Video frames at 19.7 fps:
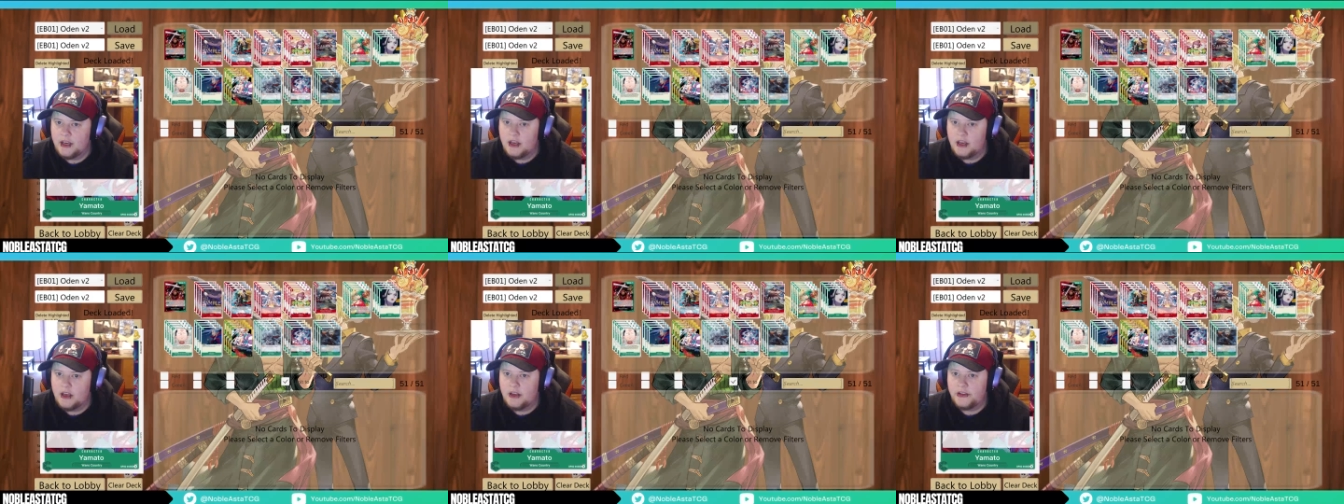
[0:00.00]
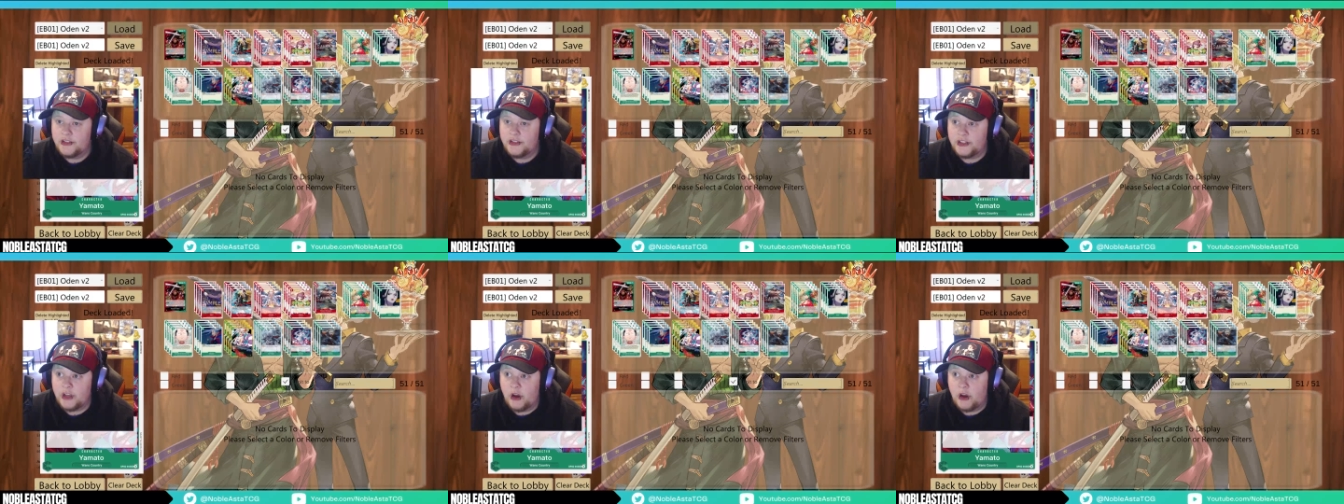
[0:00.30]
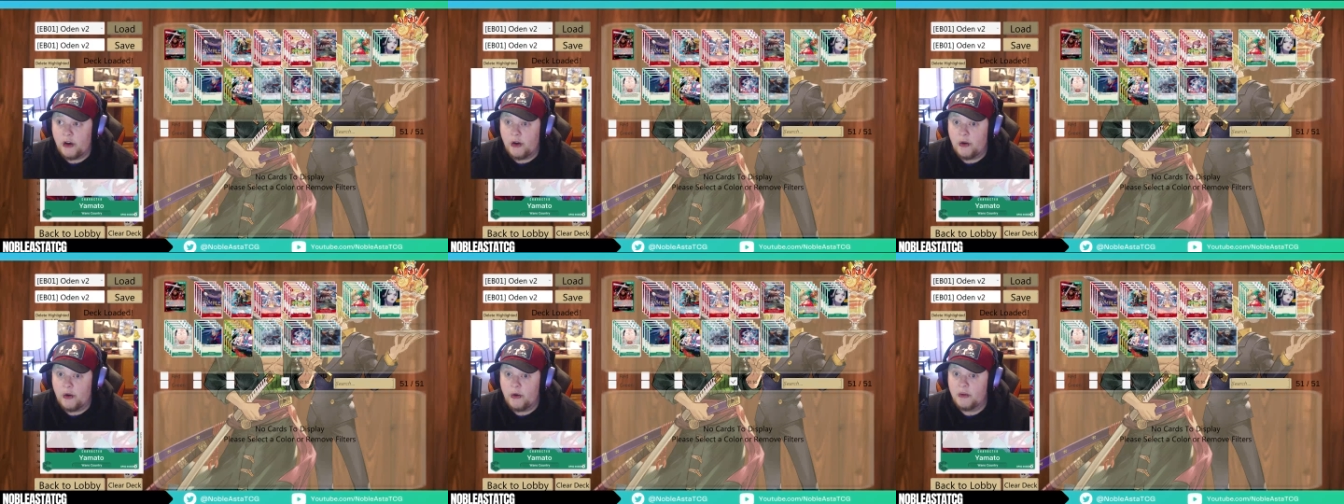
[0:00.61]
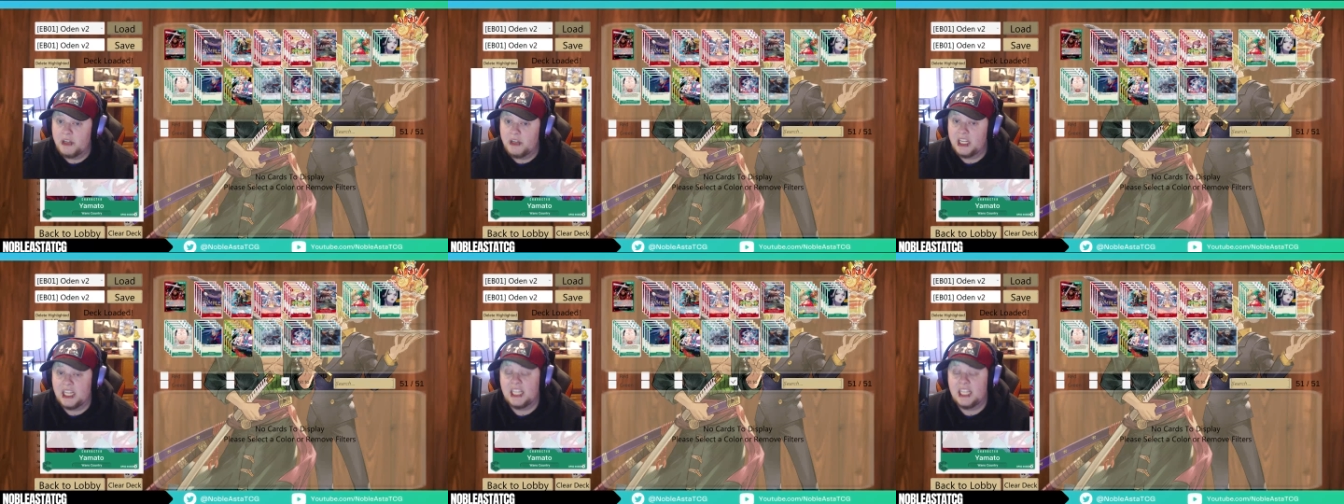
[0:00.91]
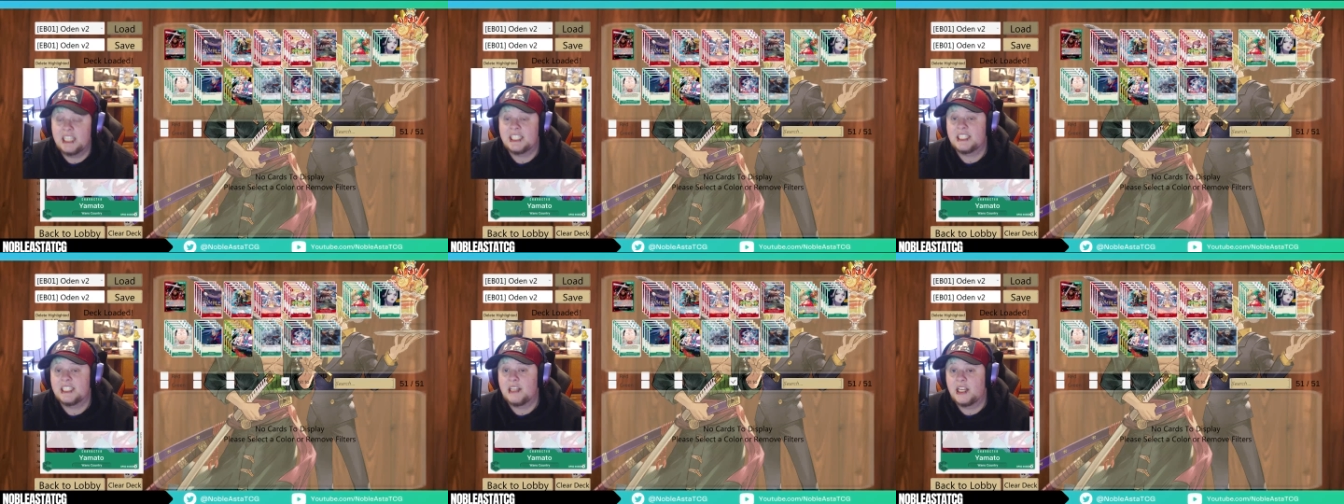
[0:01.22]
So
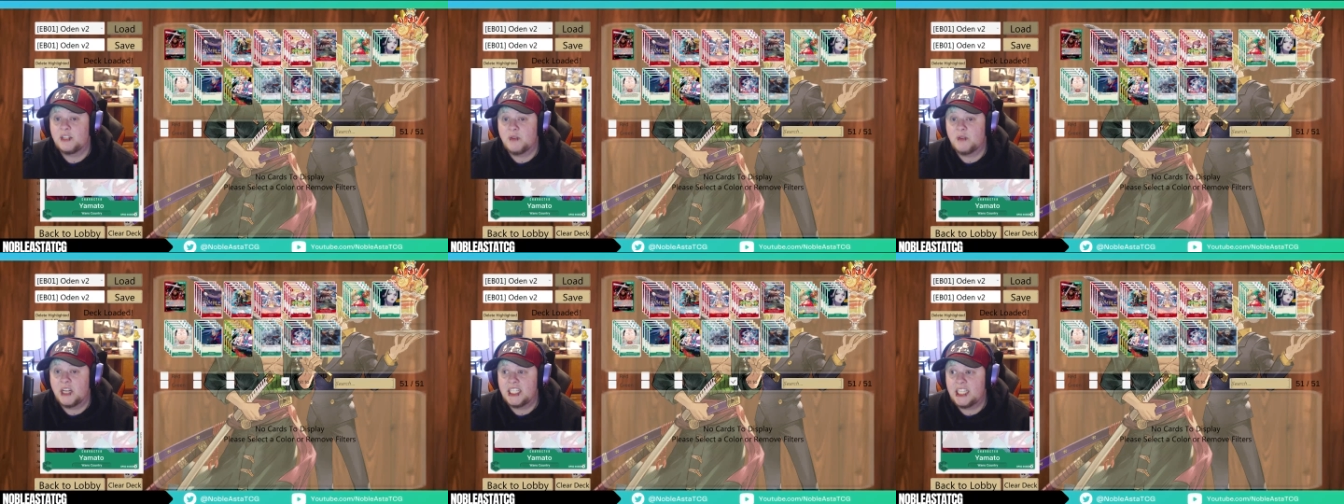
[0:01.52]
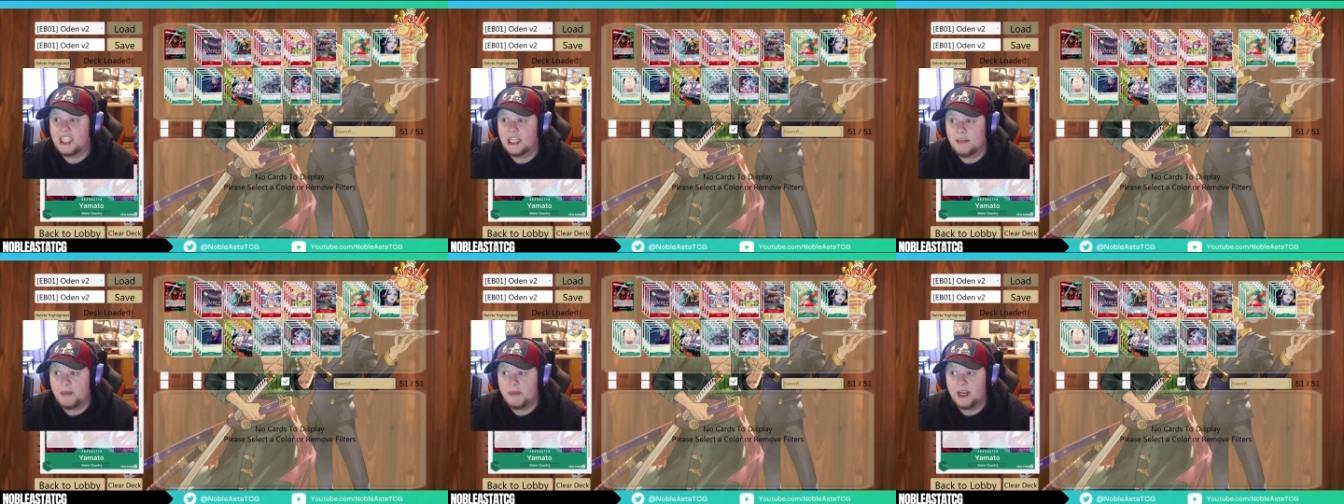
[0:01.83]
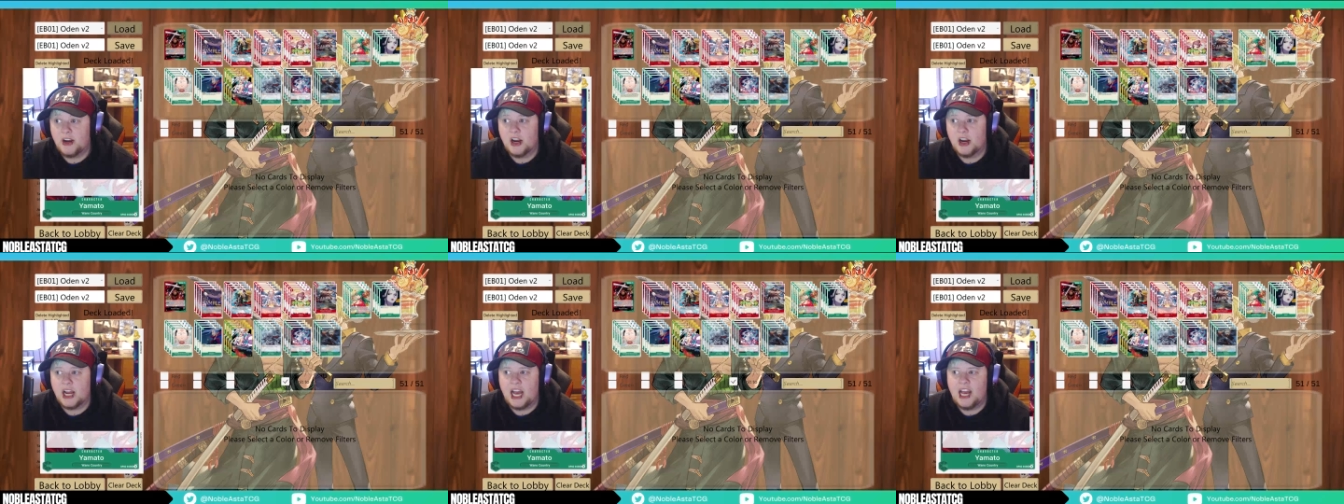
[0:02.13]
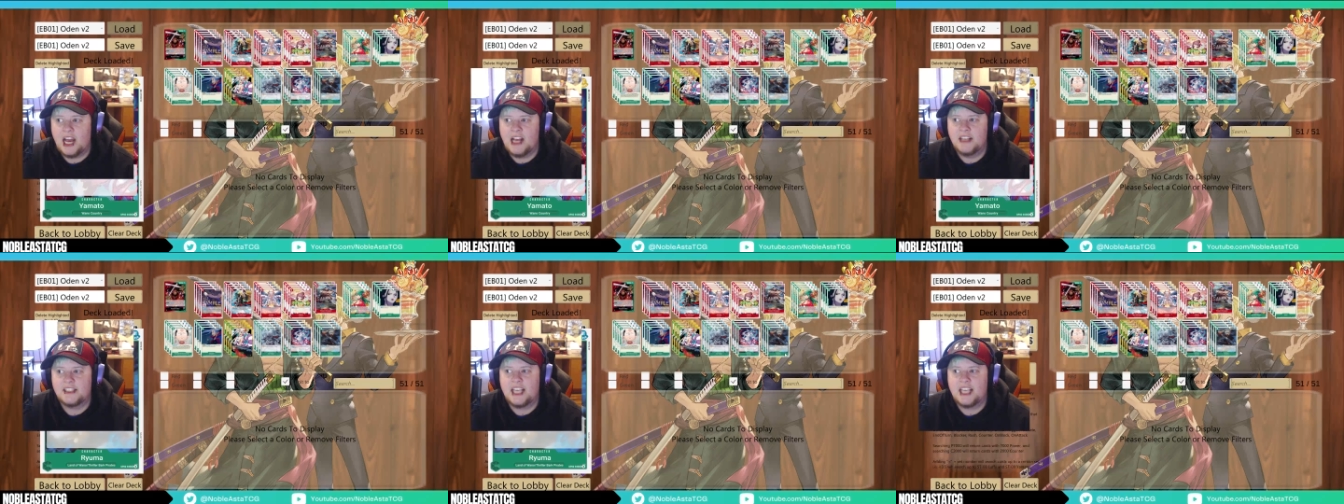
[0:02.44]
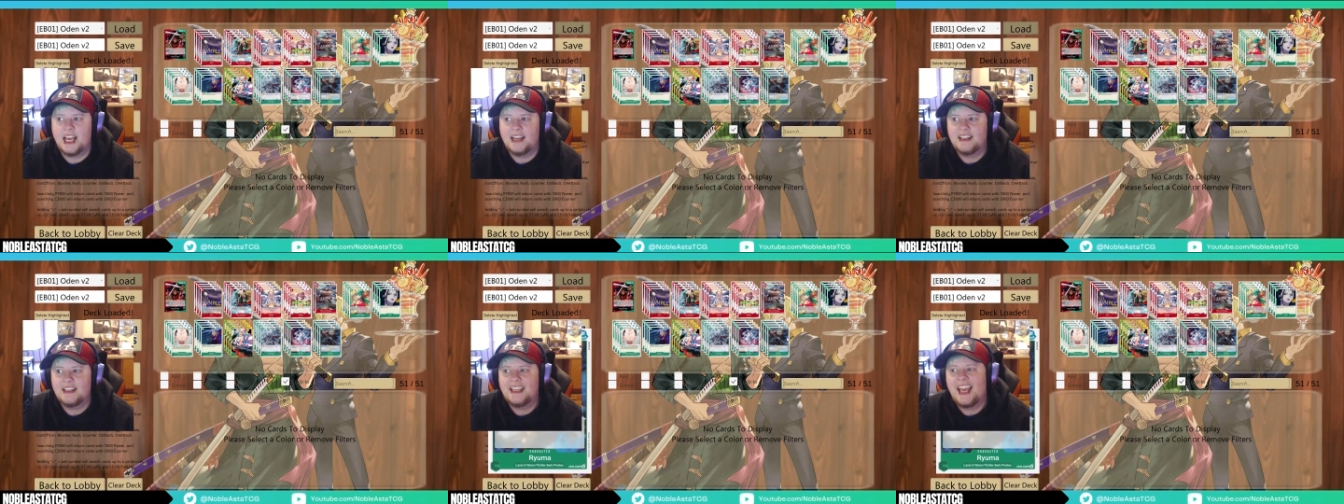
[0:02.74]
it's resting the bigger guys,
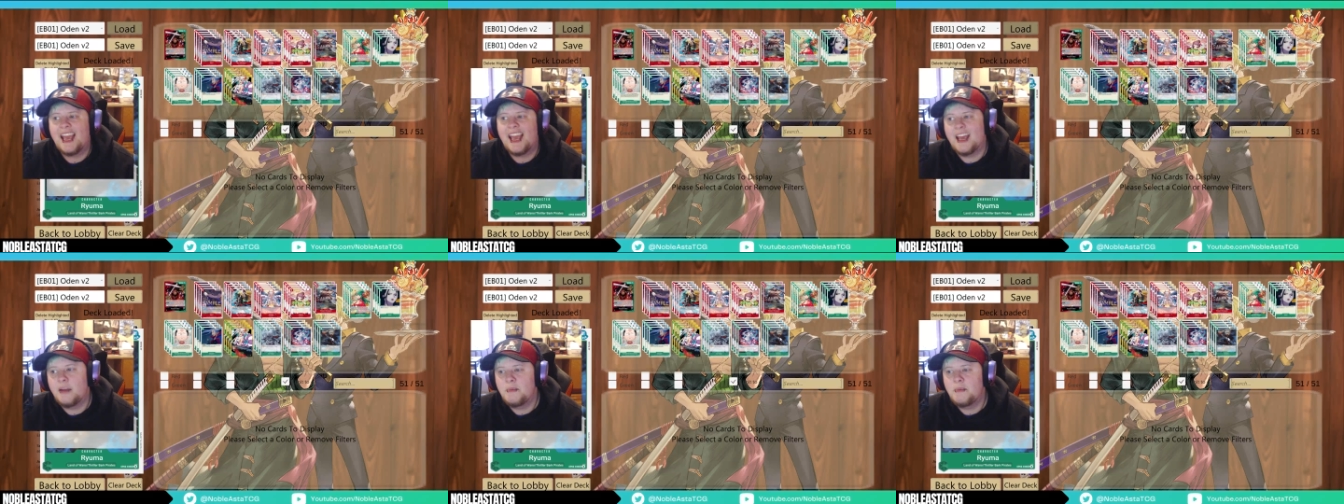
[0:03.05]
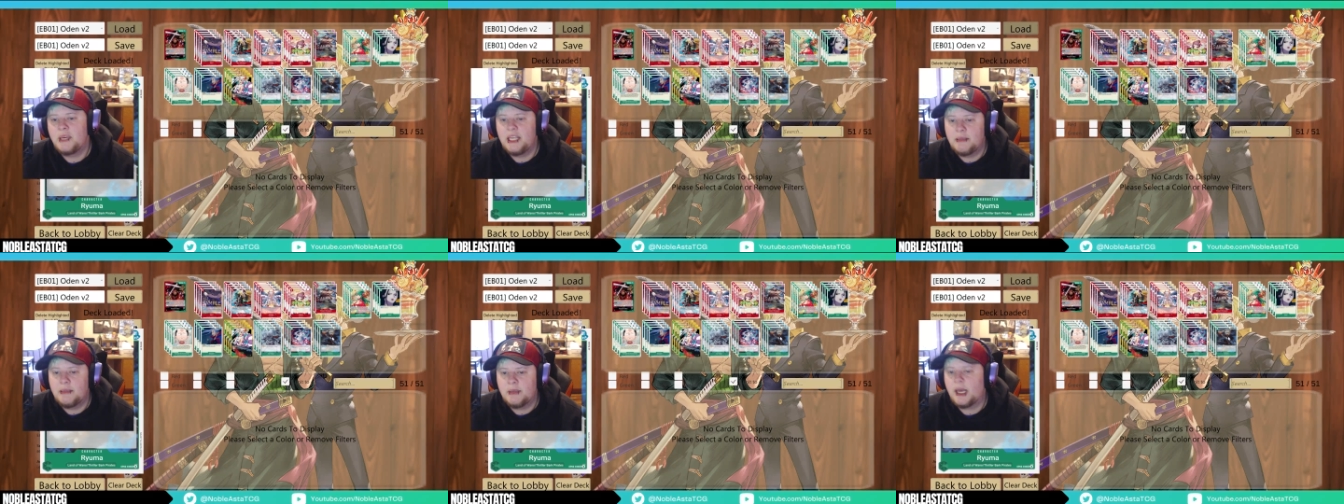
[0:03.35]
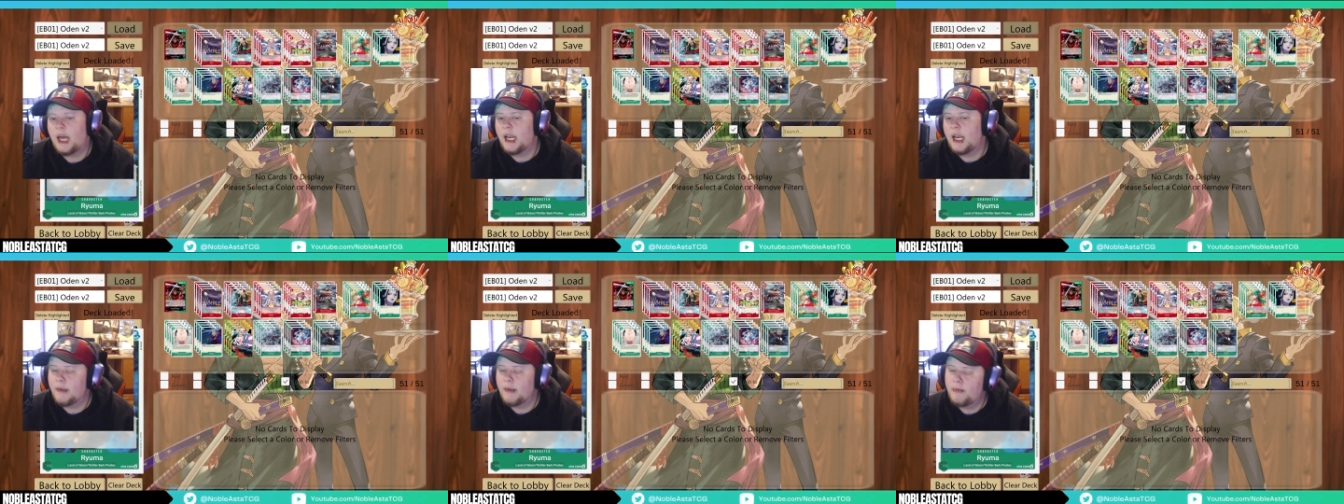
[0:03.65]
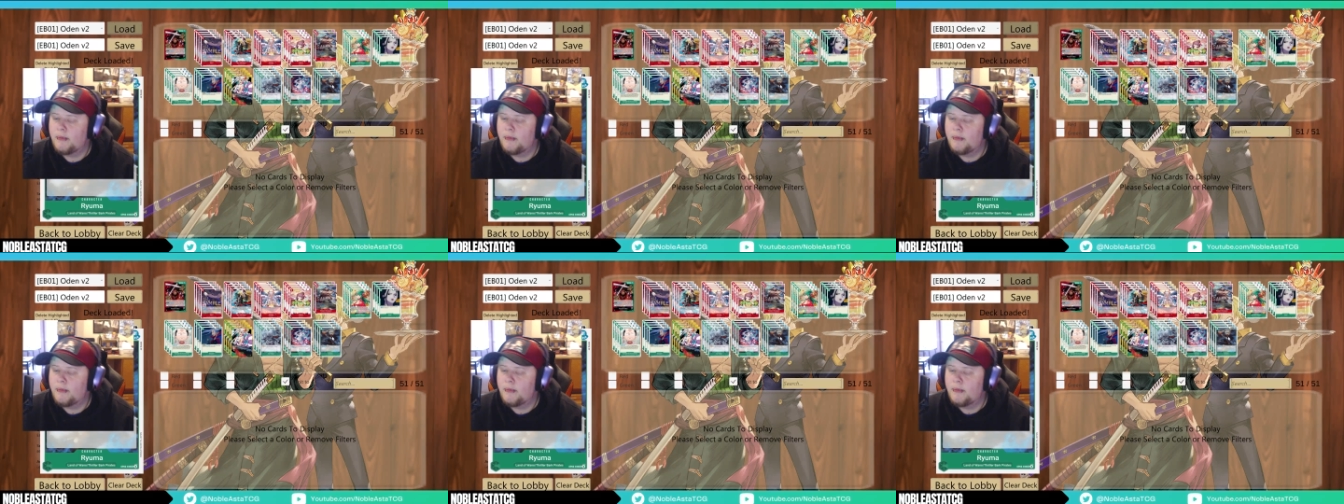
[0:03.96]
and can be kind of